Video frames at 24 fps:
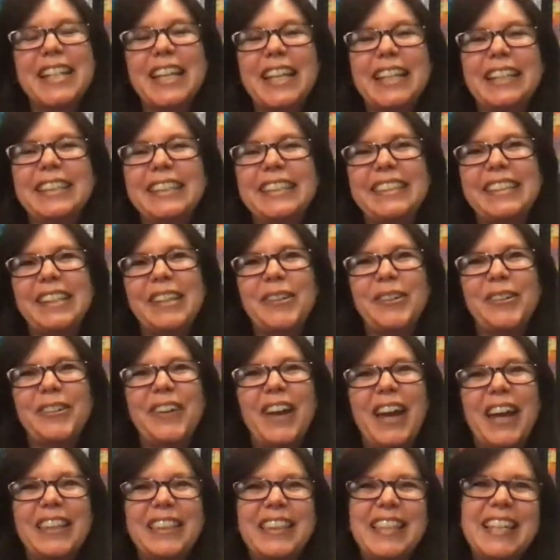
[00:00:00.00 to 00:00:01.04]
and so
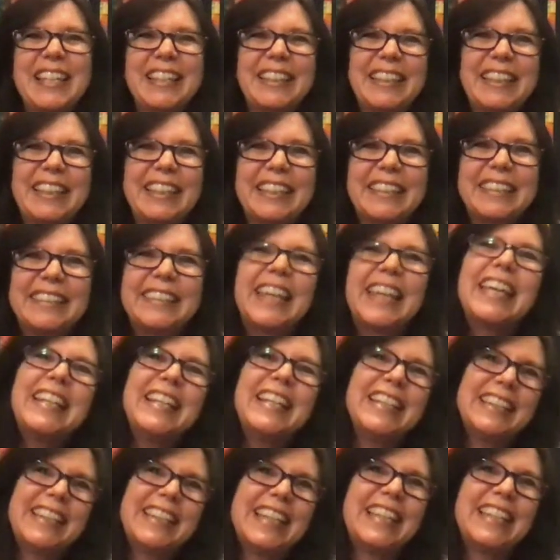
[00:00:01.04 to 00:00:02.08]
i think the
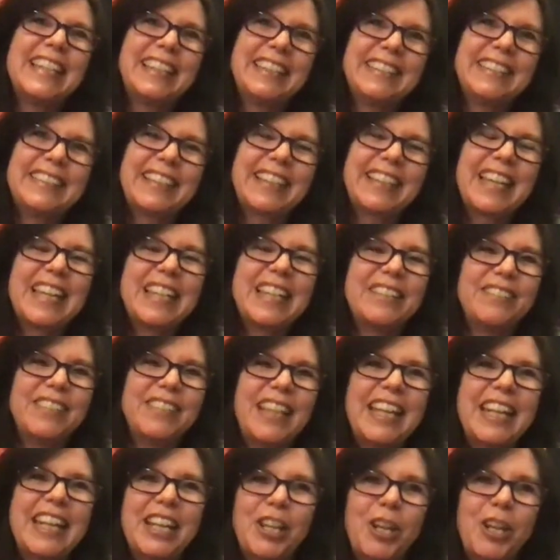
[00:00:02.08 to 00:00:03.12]
exciting thing is to kind of
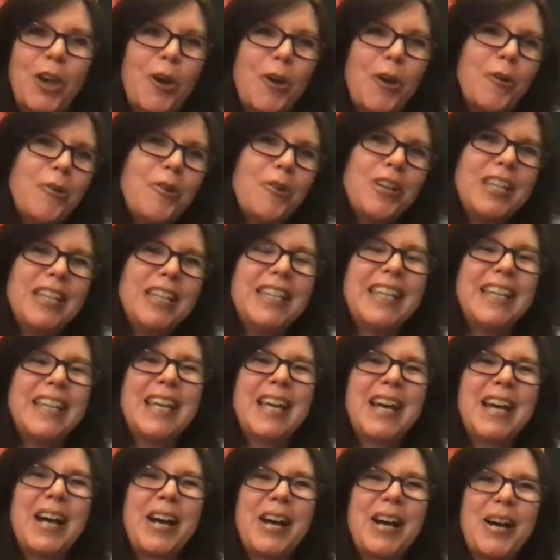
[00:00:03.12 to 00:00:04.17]
let it go
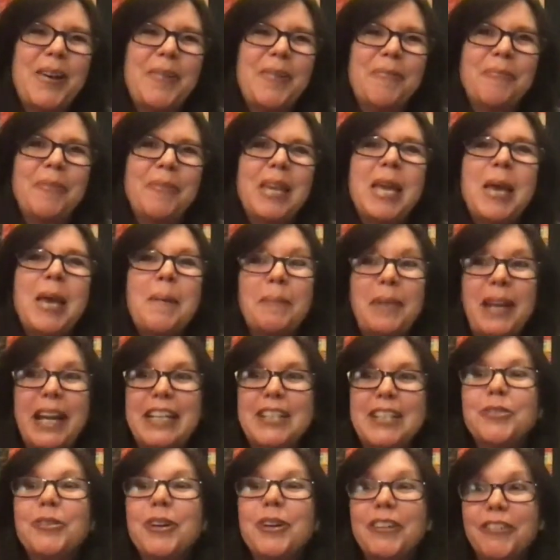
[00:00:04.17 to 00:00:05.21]
um, but i
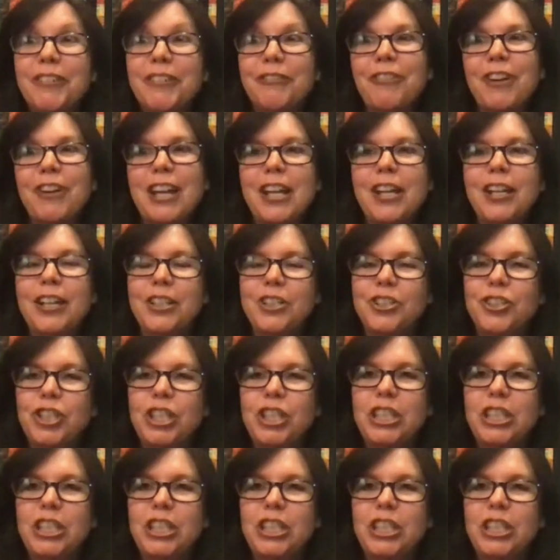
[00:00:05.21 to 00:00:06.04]
do have a friend she